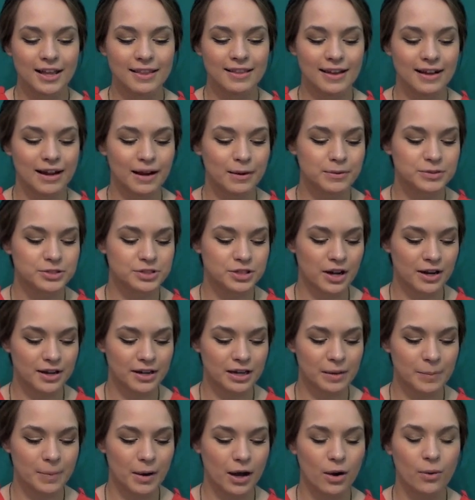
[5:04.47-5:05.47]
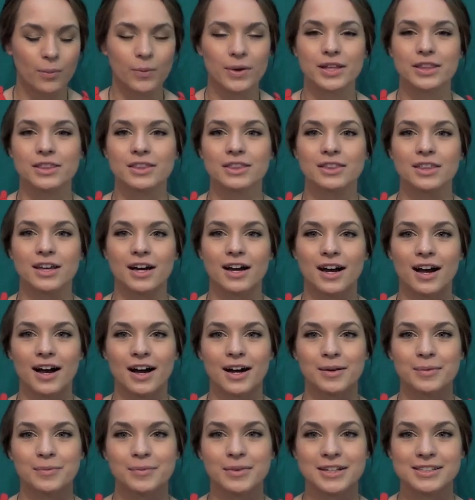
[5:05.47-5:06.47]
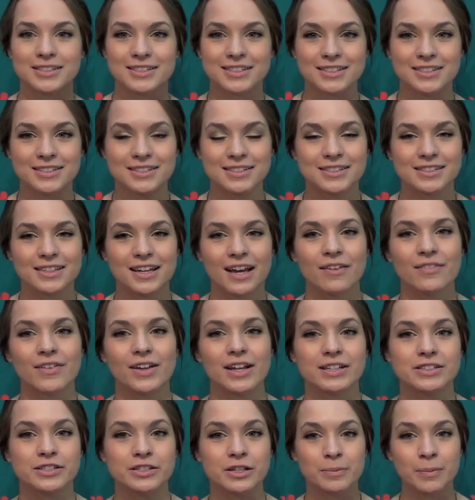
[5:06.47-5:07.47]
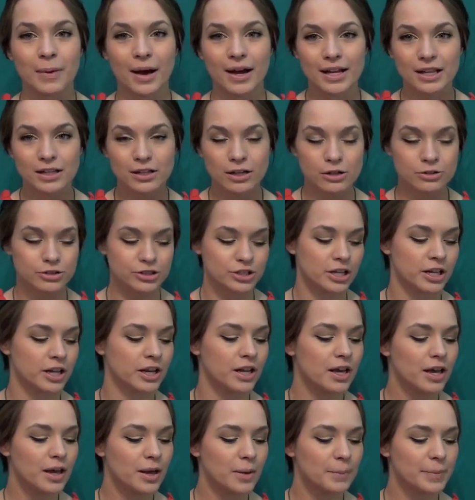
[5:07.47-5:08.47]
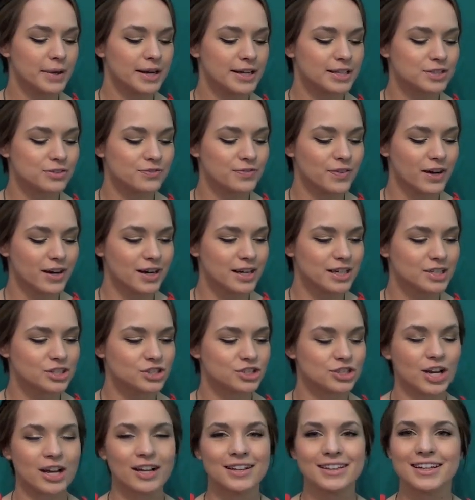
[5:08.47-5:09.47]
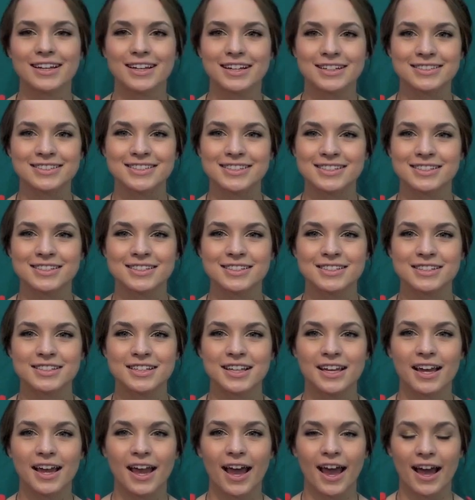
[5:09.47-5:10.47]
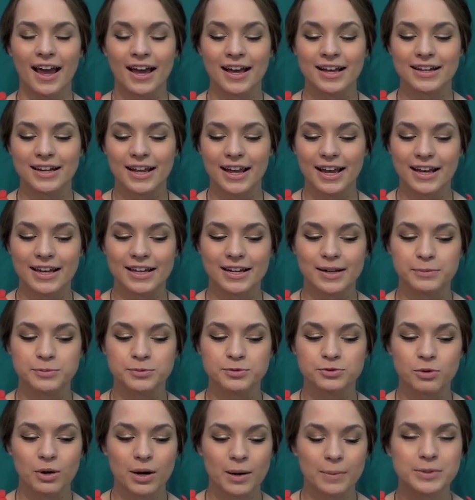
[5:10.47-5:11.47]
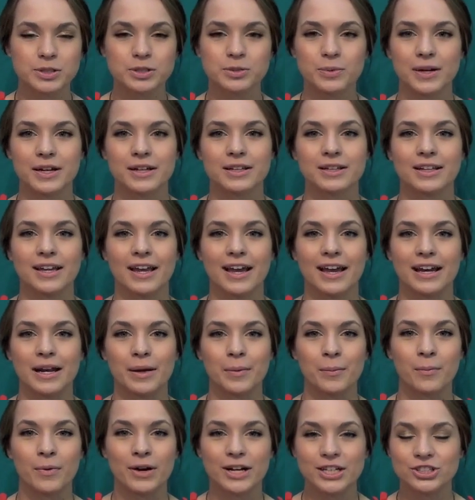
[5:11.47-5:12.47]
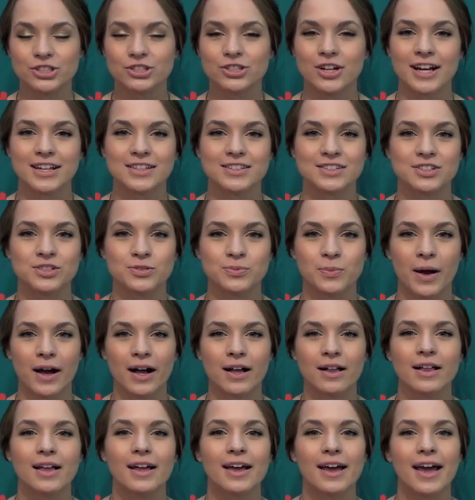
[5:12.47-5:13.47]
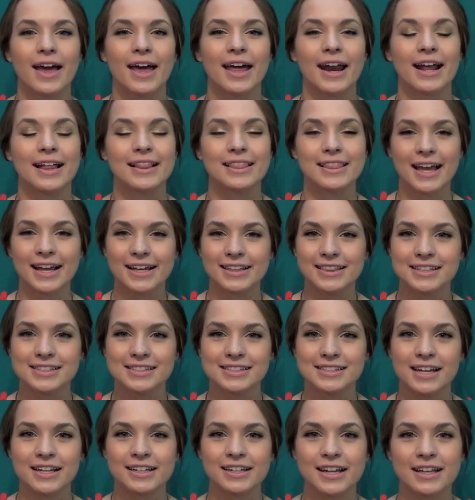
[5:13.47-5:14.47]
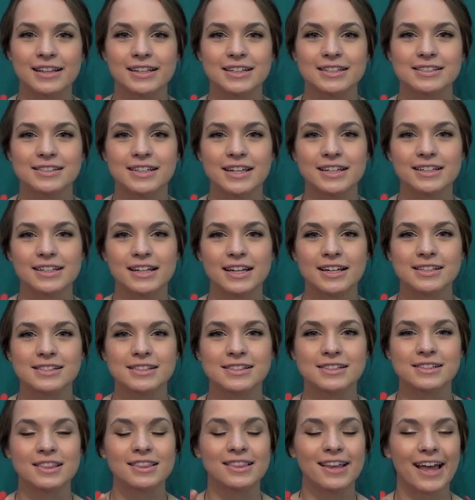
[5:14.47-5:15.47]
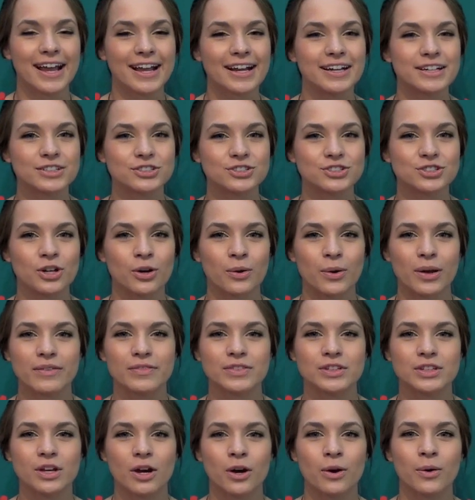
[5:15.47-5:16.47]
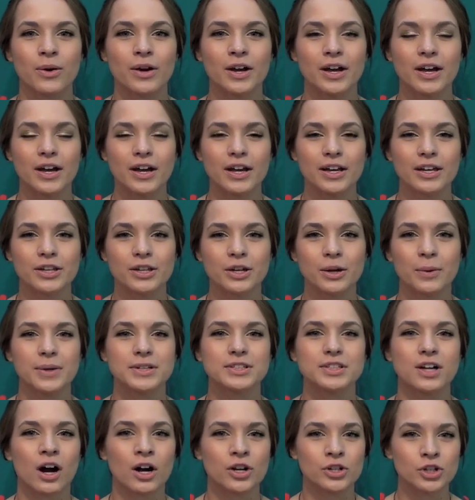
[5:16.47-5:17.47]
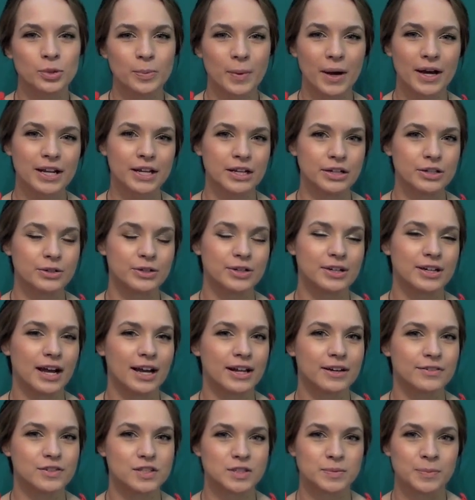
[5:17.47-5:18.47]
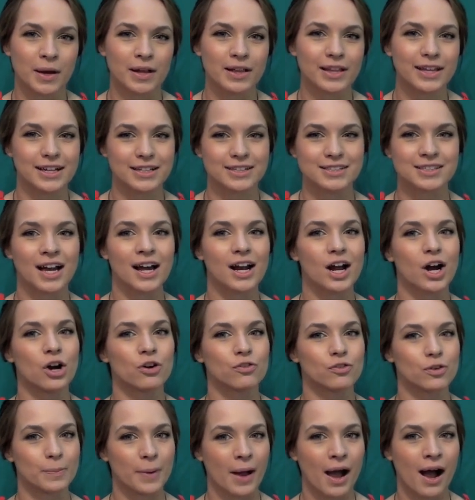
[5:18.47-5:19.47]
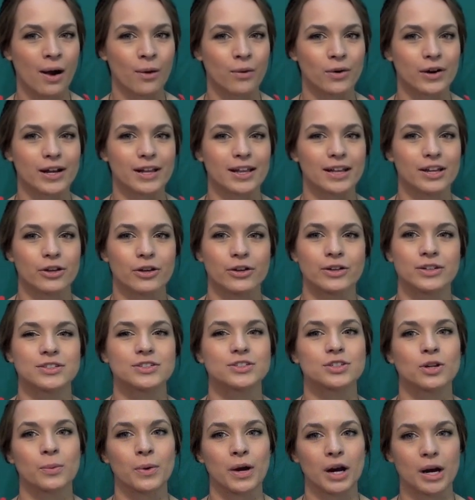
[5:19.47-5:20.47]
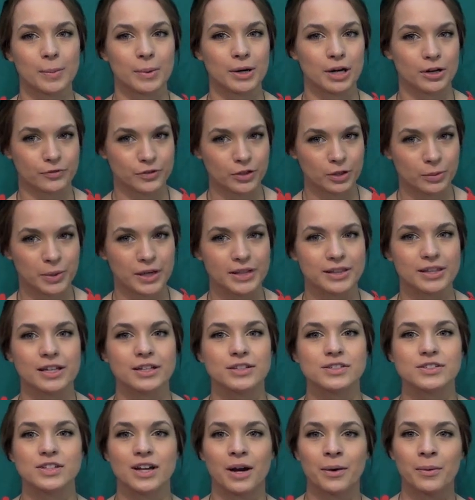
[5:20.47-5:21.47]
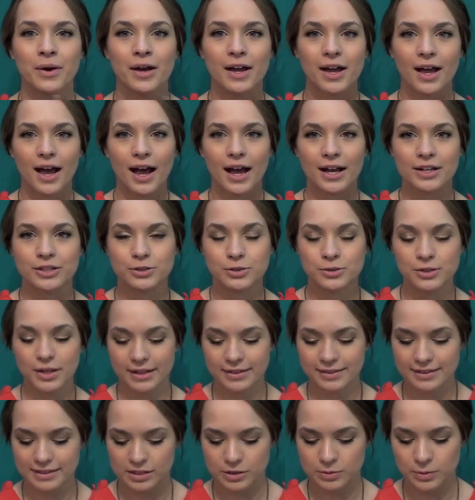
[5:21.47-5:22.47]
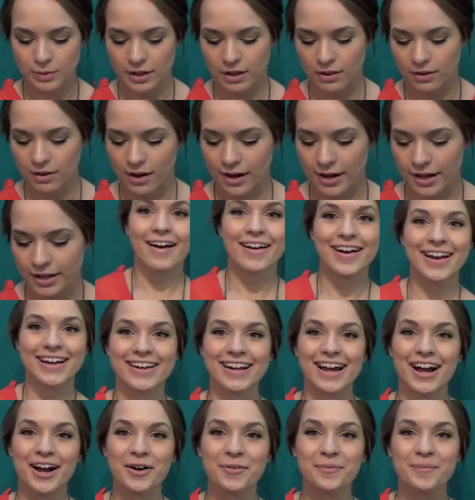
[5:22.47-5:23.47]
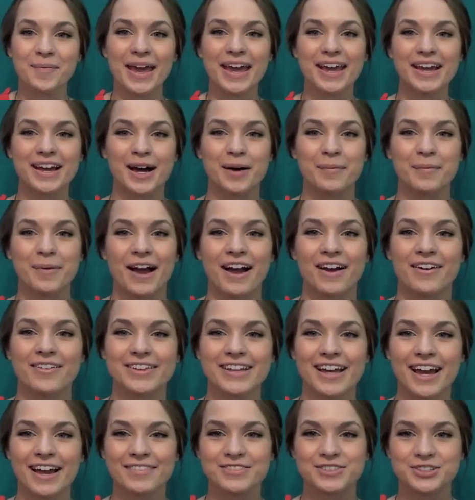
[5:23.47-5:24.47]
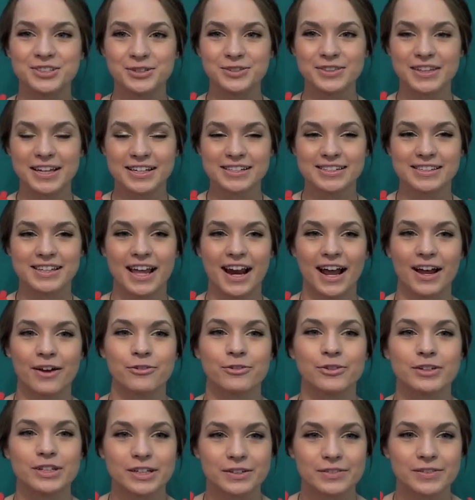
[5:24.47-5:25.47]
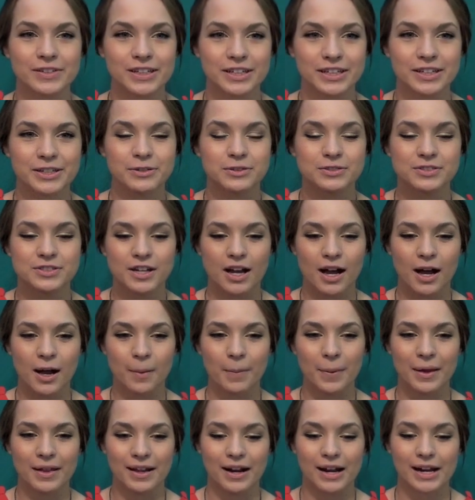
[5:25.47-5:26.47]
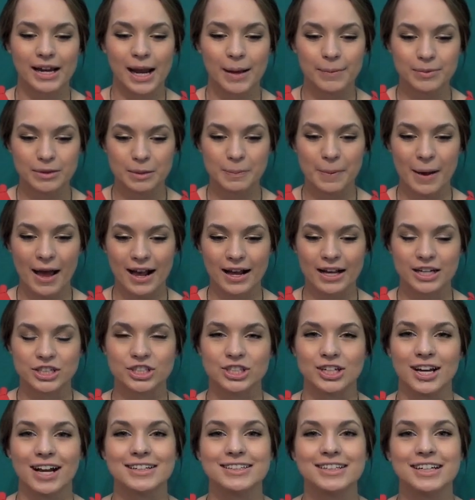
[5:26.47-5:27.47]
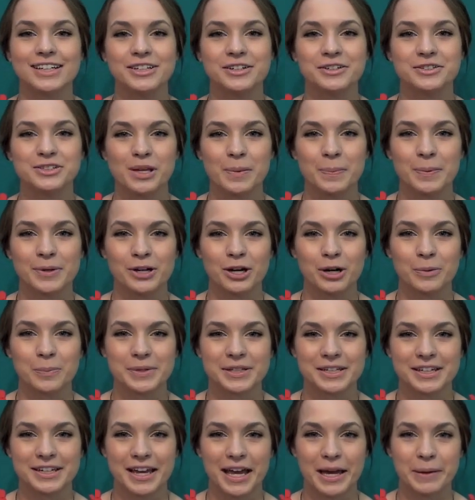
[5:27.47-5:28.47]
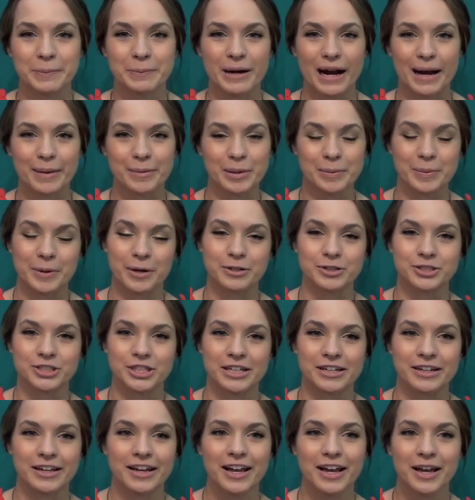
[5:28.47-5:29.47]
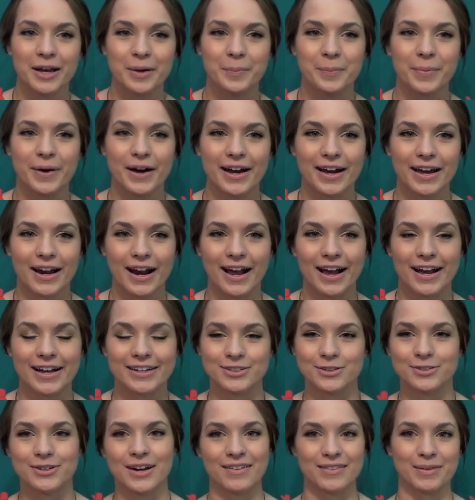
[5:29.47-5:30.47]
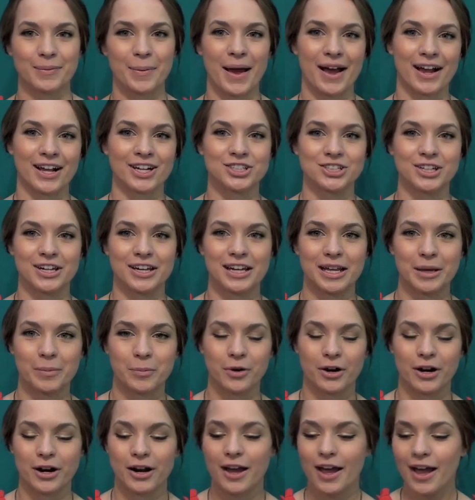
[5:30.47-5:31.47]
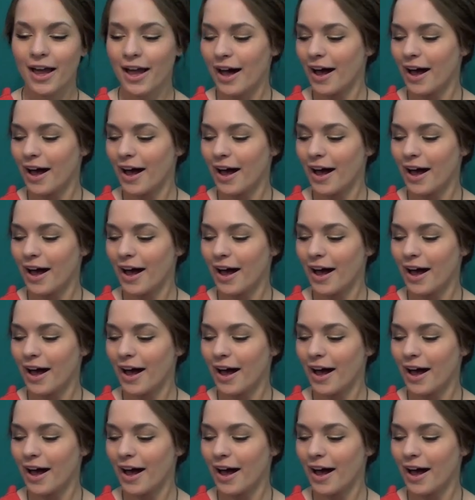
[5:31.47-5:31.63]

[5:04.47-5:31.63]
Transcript: Like I was talking about with the consistency of it, it's their body lotion, but it's a very jelly consistency, and it absorbs quickly, and it moisturizes well, and I like the scent, and the scent is light, so even though, you know, it's on your body and you can kind of smell it, it's not overpowering. Like, you can still wear a perfume with it. So I do like this one a lot. Alright, now makeup. I only have two things that I really used up, and I kept the packaging. I did use up an Urban Decay primer potion, but I don't have the packaging anymore.